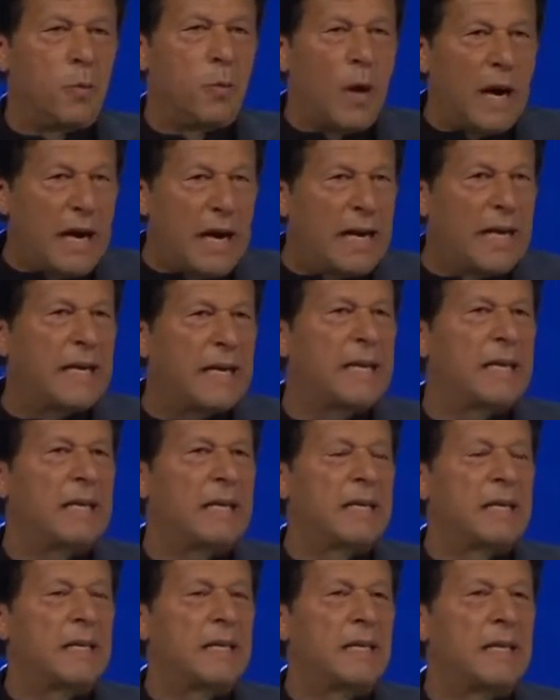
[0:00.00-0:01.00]
why
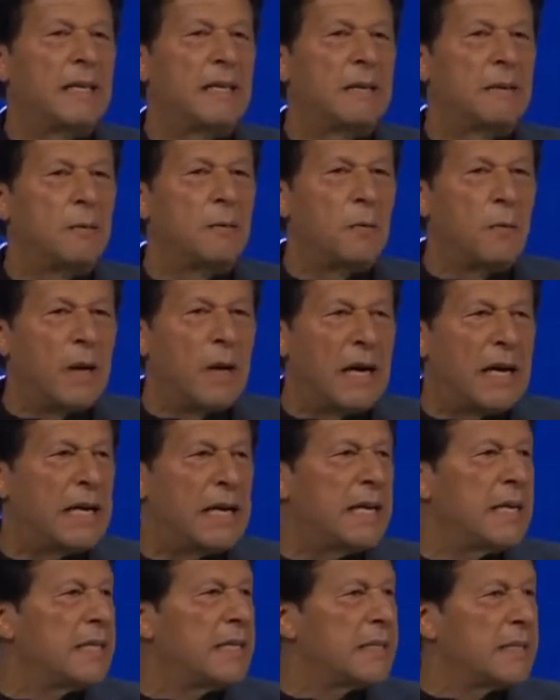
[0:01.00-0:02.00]

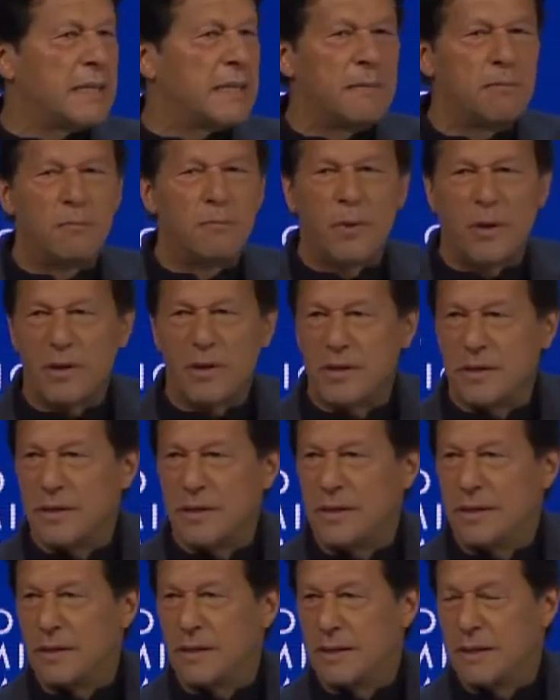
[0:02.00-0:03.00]
is it
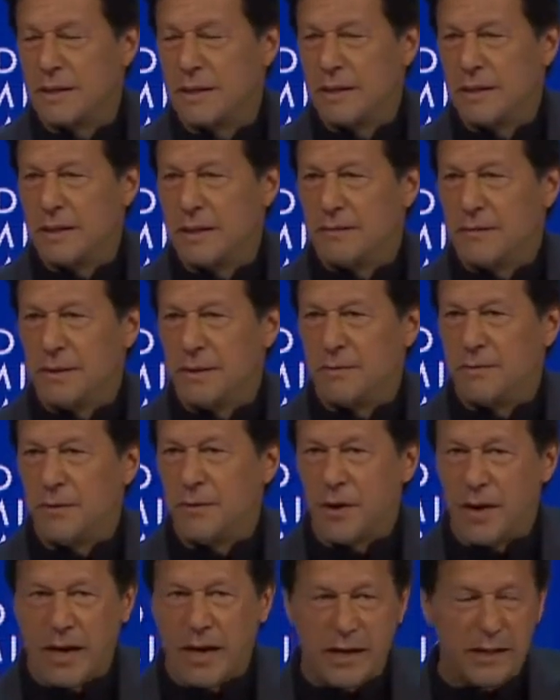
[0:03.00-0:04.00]
important
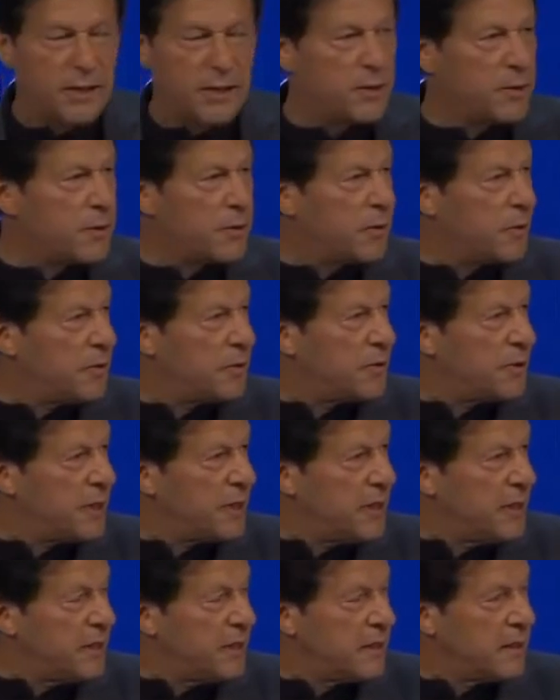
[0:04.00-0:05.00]
for us to grow
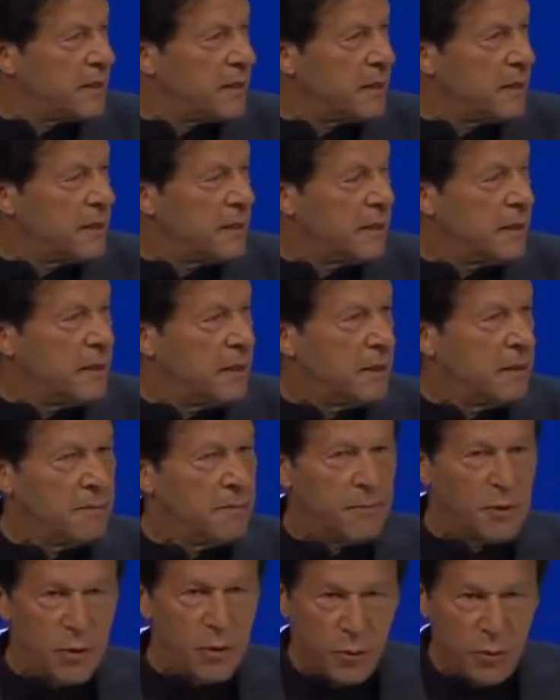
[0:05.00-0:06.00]
trees?
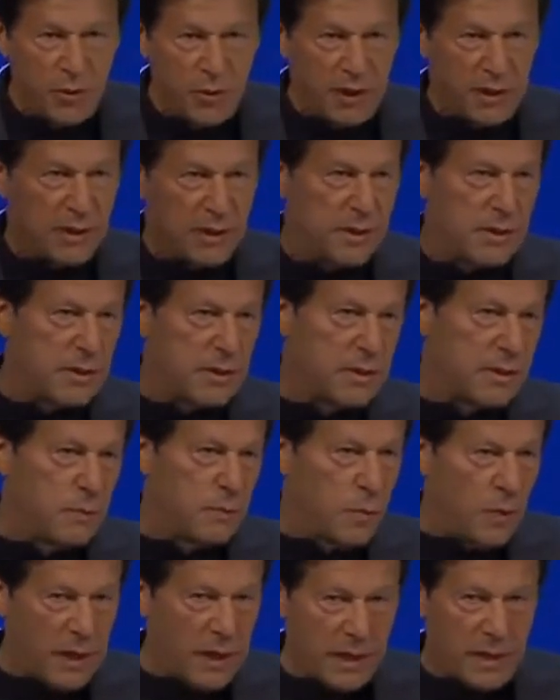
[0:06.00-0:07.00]
For two reasons.
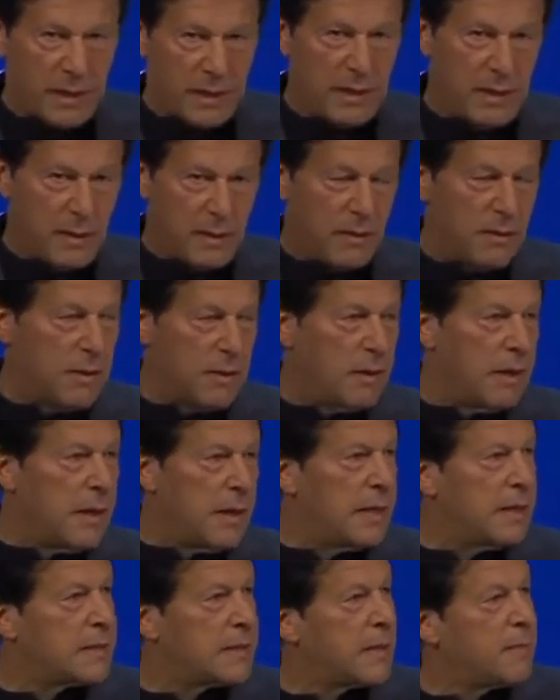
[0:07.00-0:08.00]
One,
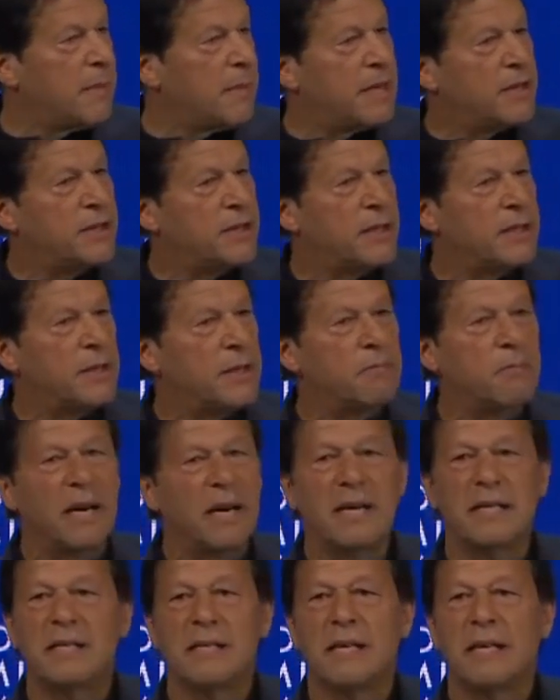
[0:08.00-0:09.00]
as I mentioned, that
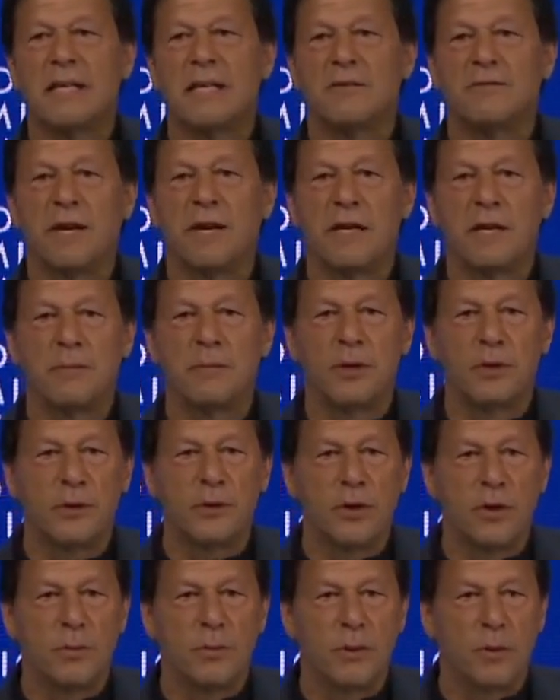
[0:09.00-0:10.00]
Pakistan is vulnerable to
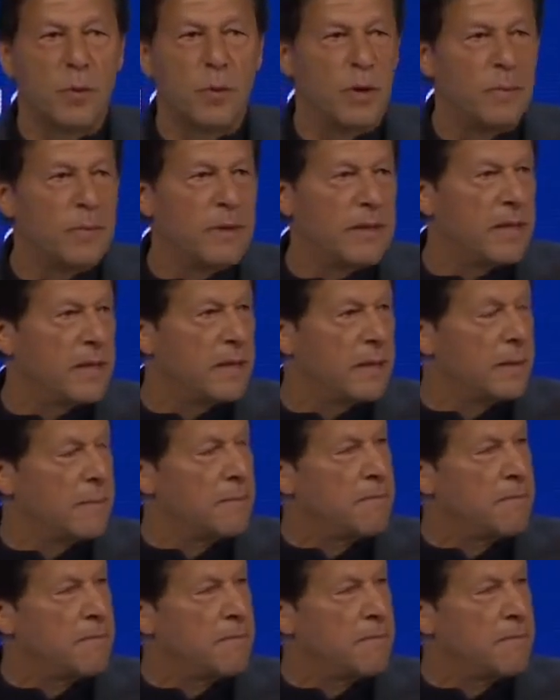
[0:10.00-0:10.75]
global warming.